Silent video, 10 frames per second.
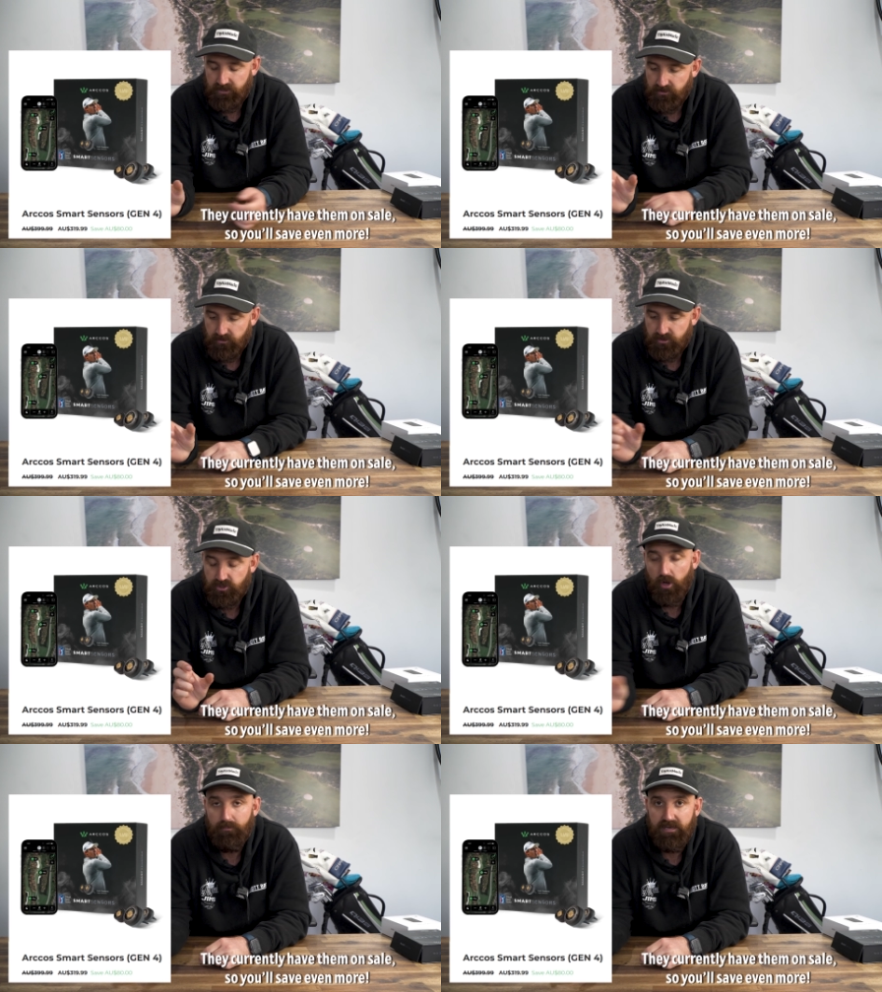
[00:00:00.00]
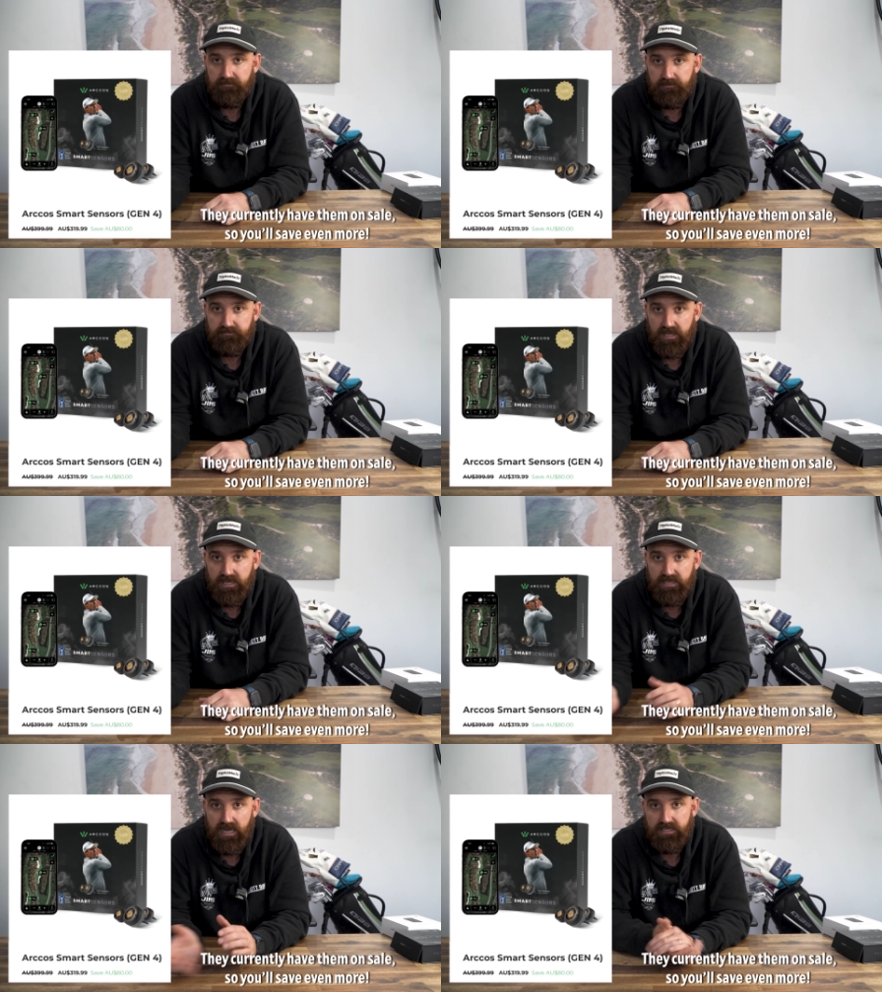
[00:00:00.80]
you use Shopmate
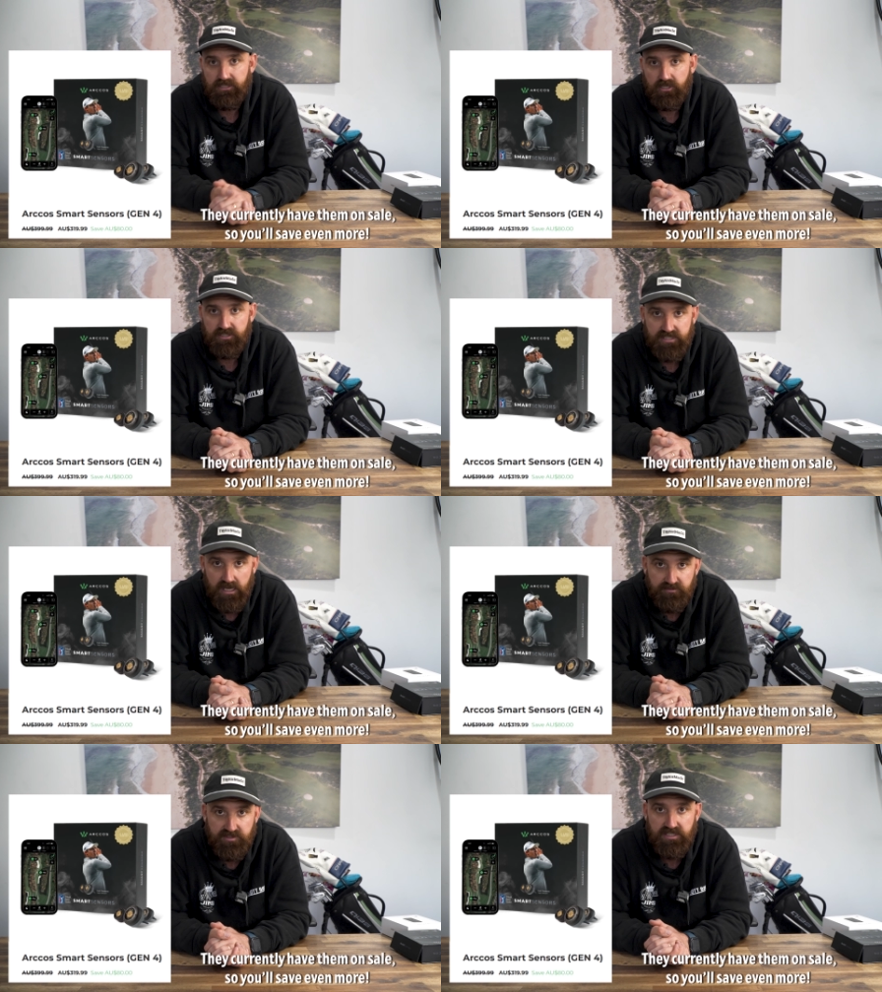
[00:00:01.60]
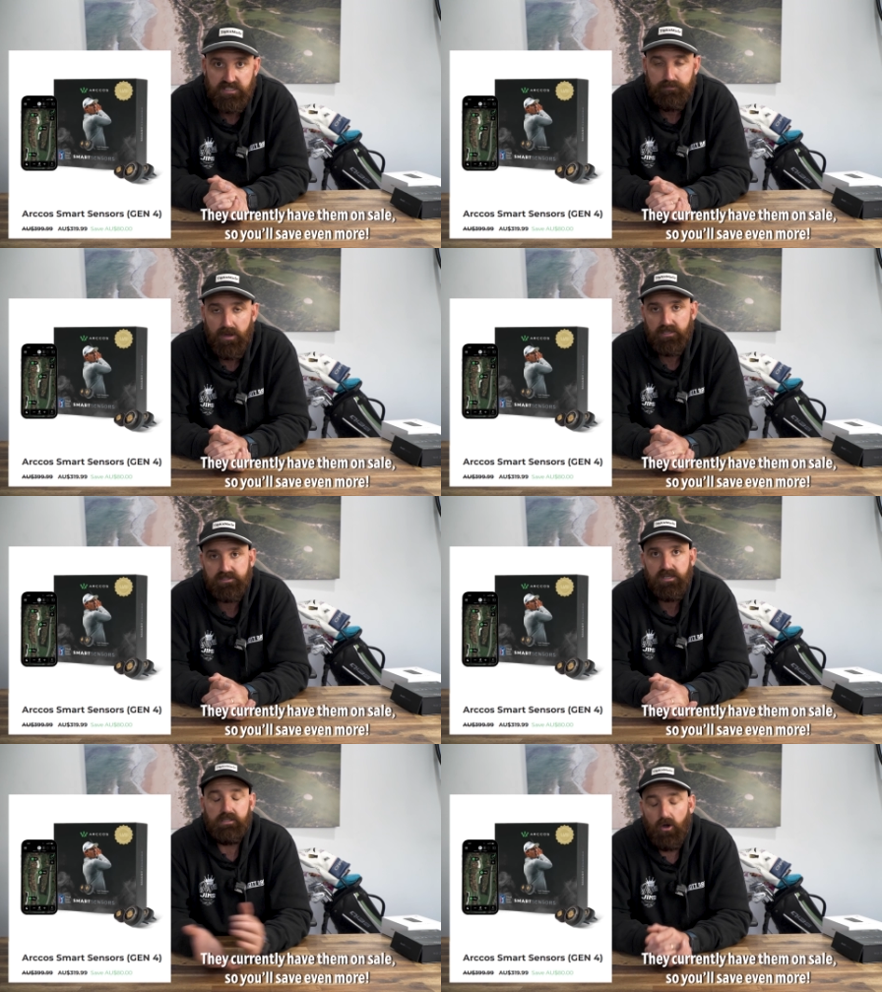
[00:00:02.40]
15, and you're gonna save 60 bucks.